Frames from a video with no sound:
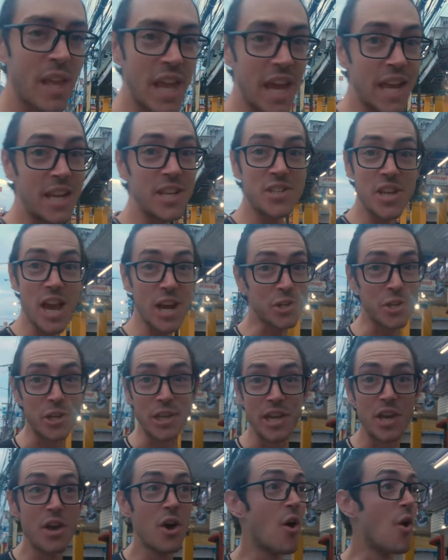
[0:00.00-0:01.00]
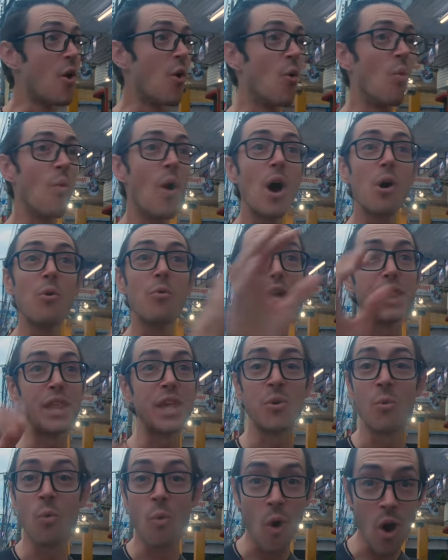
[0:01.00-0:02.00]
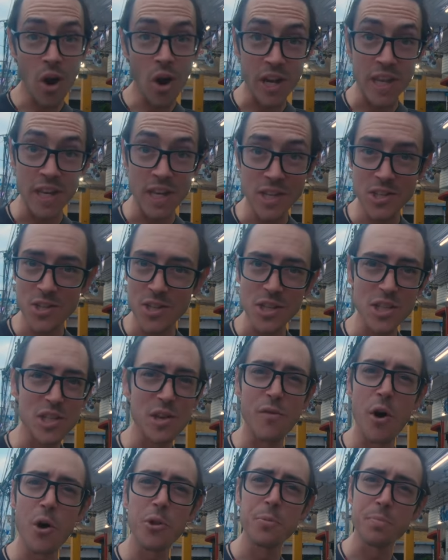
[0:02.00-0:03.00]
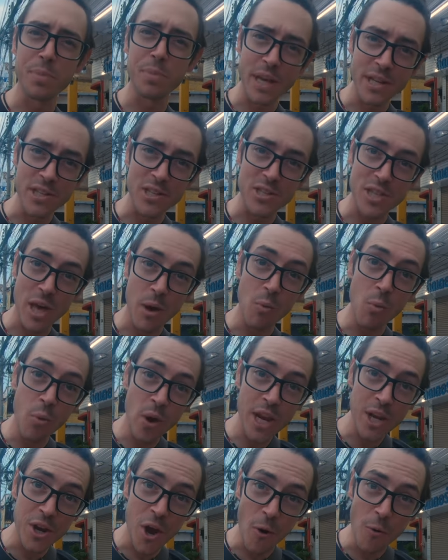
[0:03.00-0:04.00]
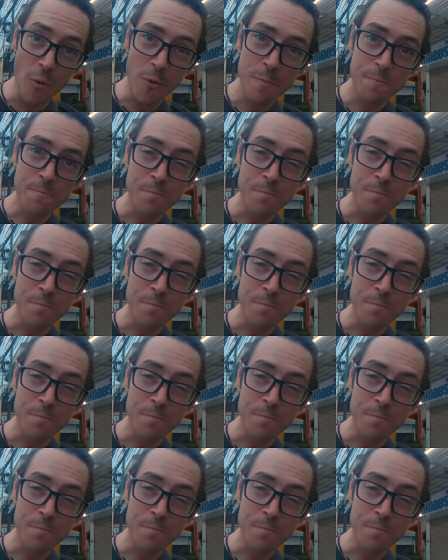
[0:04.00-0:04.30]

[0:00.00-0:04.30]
It is actually well within walking distance of all the places that we know.